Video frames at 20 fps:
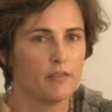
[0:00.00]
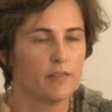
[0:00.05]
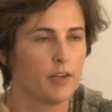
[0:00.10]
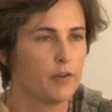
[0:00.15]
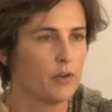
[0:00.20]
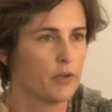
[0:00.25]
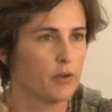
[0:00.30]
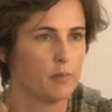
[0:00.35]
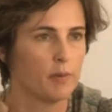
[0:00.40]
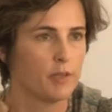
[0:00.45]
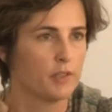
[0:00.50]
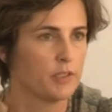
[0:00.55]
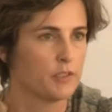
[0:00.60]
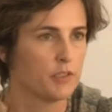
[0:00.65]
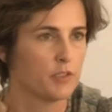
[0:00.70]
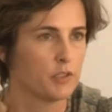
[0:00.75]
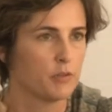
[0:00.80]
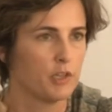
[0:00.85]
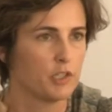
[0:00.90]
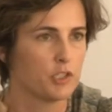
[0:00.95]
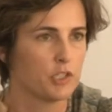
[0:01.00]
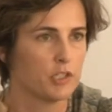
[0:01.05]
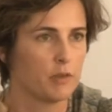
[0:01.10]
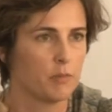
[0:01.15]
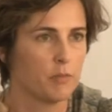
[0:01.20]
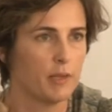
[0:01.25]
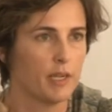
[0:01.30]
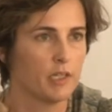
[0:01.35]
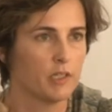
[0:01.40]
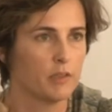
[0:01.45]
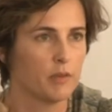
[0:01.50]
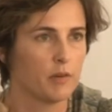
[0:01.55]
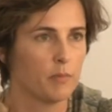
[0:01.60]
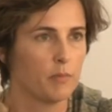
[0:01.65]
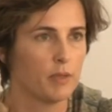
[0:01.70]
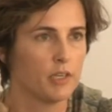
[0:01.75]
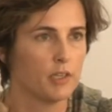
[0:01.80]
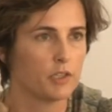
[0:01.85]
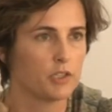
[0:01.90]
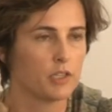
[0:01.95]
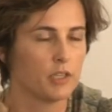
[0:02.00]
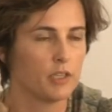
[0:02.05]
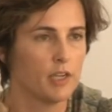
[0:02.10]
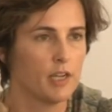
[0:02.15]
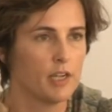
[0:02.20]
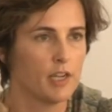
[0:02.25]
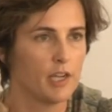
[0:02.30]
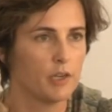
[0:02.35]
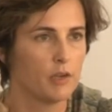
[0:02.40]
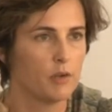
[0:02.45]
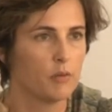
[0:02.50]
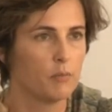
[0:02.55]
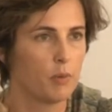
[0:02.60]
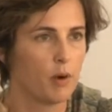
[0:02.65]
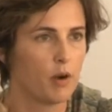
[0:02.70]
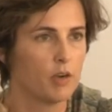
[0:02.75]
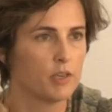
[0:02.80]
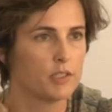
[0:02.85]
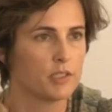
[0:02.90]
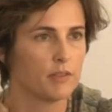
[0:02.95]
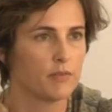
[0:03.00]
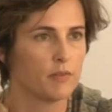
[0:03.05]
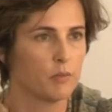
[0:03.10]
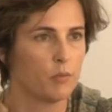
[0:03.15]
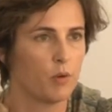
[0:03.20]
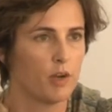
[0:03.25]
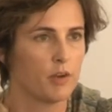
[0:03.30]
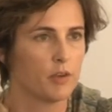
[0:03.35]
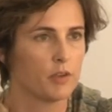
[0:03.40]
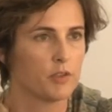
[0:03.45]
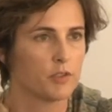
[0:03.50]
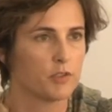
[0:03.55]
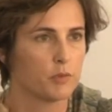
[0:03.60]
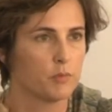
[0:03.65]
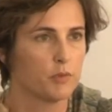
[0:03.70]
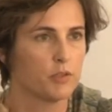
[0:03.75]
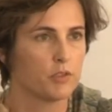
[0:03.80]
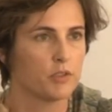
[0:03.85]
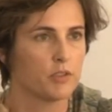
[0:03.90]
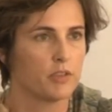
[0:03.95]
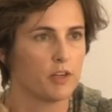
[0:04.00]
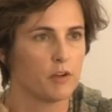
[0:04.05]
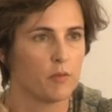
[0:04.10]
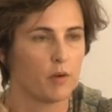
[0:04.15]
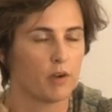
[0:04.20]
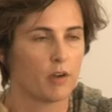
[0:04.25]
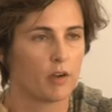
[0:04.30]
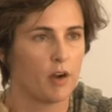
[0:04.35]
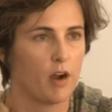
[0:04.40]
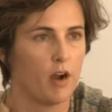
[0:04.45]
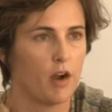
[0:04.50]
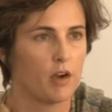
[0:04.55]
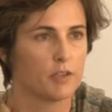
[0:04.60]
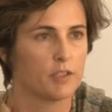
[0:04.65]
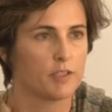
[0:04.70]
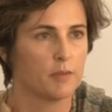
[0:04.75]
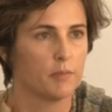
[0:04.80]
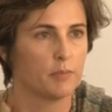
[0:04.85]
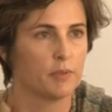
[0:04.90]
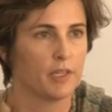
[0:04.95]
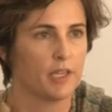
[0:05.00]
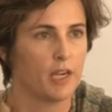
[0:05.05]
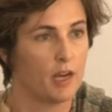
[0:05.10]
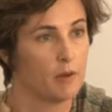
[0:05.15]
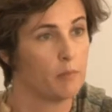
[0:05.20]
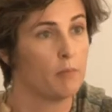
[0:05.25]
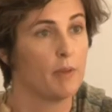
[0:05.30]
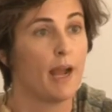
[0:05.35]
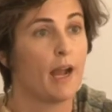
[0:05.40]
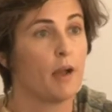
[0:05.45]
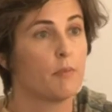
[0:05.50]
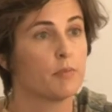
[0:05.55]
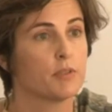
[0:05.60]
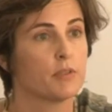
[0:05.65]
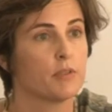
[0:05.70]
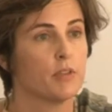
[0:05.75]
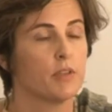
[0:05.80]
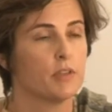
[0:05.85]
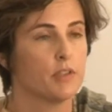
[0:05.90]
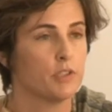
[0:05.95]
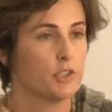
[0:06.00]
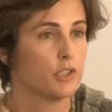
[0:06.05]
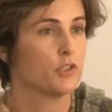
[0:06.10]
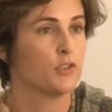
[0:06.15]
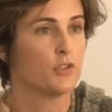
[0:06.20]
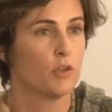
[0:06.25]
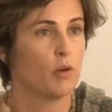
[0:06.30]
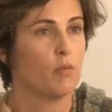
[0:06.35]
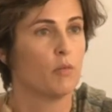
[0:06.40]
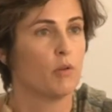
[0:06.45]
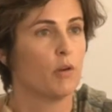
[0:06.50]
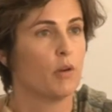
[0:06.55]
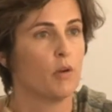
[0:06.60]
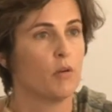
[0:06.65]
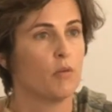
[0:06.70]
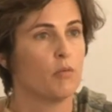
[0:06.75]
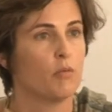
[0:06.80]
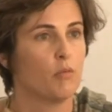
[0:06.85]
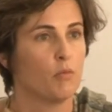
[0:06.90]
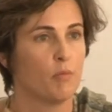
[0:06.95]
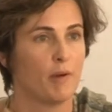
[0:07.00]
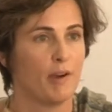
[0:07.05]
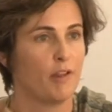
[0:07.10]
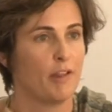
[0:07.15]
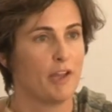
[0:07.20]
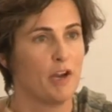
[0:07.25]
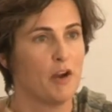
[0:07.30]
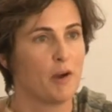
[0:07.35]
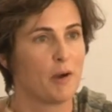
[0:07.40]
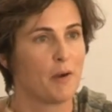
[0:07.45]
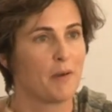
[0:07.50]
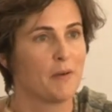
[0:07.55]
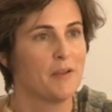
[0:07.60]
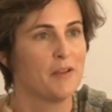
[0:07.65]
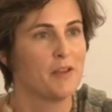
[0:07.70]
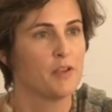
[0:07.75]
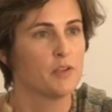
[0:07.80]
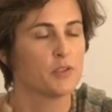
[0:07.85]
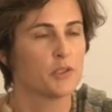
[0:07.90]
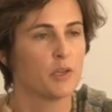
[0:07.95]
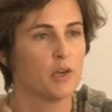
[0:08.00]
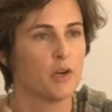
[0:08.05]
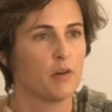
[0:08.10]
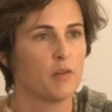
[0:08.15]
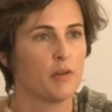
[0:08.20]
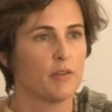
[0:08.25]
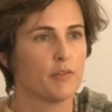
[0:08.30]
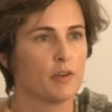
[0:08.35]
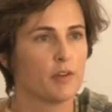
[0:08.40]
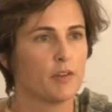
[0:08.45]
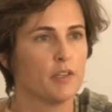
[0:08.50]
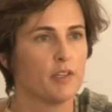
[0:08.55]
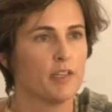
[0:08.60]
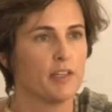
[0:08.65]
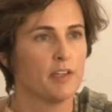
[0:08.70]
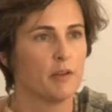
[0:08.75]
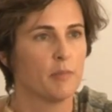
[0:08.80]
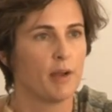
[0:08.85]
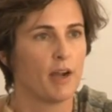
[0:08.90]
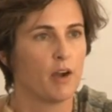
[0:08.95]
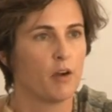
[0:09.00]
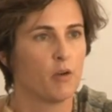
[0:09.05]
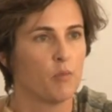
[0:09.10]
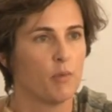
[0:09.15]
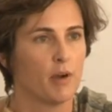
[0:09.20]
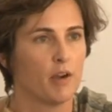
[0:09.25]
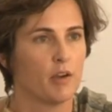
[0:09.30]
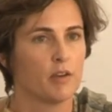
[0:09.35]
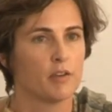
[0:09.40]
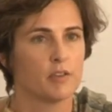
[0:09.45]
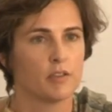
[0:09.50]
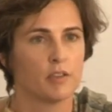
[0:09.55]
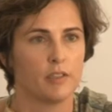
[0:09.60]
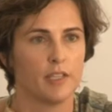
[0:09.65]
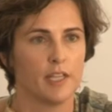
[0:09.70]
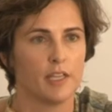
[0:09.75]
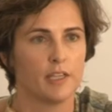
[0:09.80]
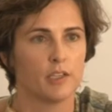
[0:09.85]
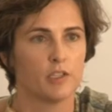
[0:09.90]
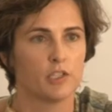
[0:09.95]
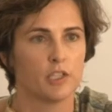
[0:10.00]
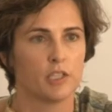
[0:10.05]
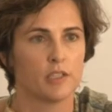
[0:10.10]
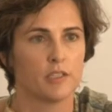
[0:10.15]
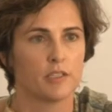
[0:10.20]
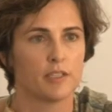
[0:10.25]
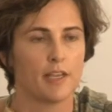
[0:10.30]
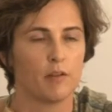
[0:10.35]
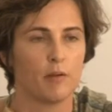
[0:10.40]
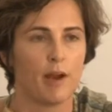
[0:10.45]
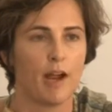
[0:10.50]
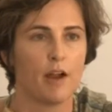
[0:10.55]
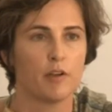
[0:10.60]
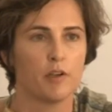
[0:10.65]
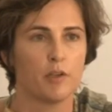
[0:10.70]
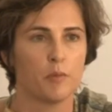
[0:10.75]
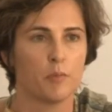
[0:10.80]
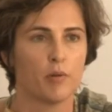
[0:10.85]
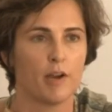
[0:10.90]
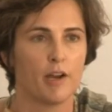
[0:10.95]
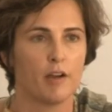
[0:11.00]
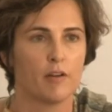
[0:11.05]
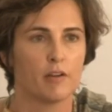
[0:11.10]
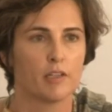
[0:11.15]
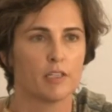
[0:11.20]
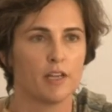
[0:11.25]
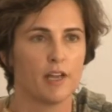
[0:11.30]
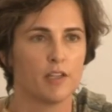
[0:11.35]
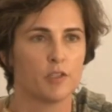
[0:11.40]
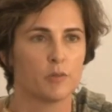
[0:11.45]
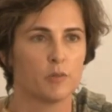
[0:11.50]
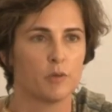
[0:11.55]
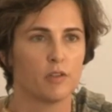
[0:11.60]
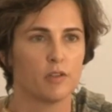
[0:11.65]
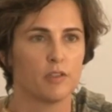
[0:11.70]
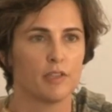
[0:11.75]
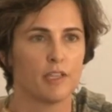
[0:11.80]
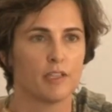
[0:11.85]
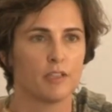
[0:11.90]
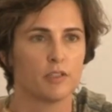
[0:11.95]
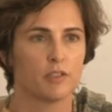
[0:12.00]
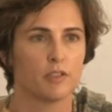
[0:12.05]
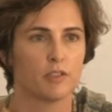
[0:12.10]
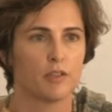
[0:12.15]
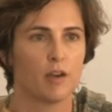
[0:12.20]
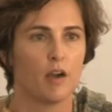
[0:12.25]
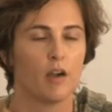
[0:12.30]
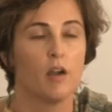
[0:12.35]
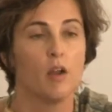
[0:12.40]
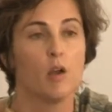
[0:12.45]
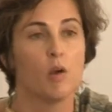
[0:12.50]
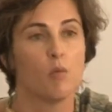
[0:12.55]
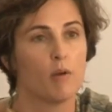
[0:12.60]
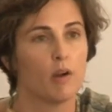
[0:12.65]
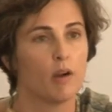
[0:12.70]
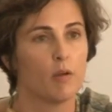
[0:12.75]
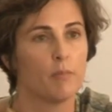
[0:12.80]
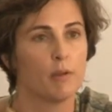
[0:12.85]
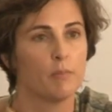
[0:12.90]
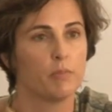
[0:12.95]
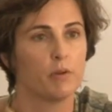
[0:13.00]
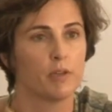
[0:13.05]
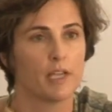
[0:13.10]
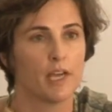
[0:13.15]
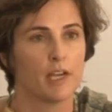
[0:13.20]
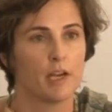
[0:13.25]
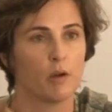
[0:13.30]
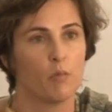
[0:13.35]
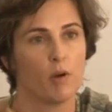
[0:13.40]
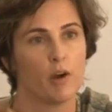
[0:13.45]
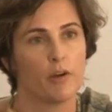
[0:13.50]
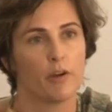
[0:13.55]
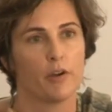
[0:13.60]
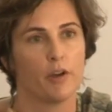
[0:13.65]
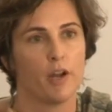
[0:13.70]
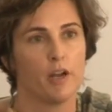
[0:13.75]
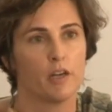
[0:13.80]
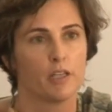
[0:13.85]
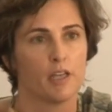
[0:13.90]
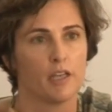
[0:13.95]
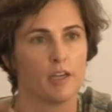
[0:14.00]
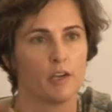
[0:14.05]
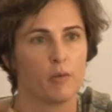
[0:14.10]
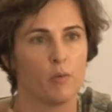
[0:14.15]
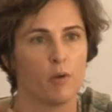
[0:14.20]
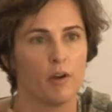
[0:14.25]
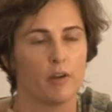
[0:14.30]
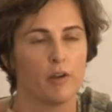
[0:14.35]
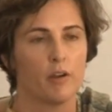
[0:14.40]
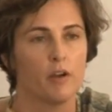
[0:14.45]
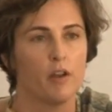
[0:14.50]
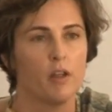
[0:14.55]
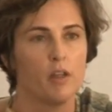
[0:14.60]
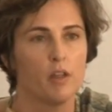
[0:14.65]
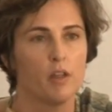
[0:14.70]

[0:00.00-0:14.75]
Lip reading: I don't know about the situation in Bangalore, but in Chennai, I know parts of the water distribution network are simply unmapped. You just don't know where they are. So if you're thinking about where the leakages and how do you prioritize where the leakages are, where are people getting water, not getting water,